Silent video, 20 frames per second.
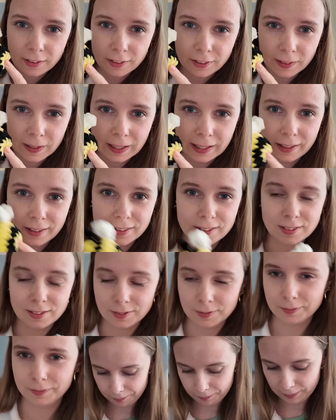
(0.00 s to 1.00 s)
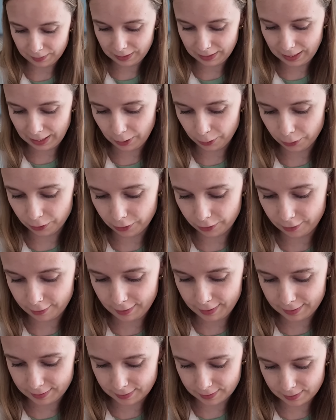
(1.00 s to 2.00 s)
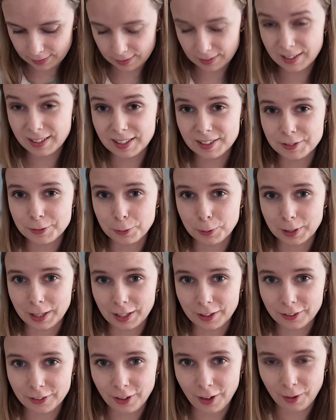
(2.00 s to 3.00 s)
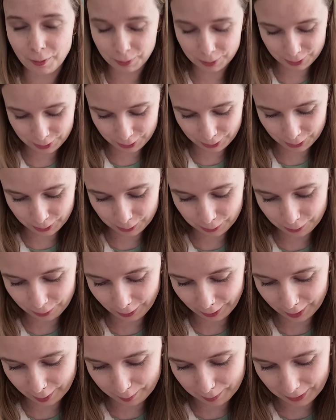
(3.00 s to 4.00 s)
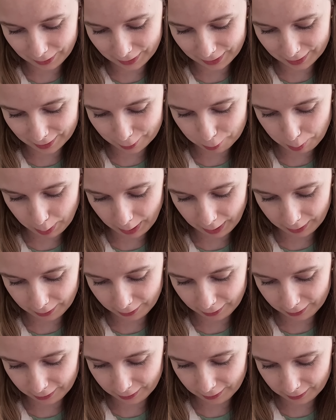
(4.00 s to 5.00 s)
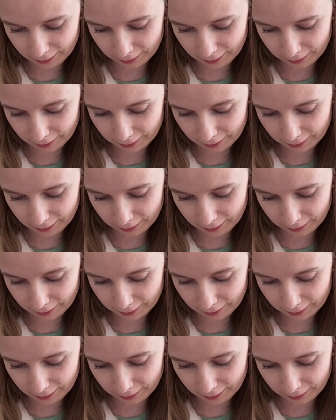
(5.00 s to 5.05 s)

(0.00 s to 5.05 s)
the legs. Now this is what I thought was so fun about this pattern.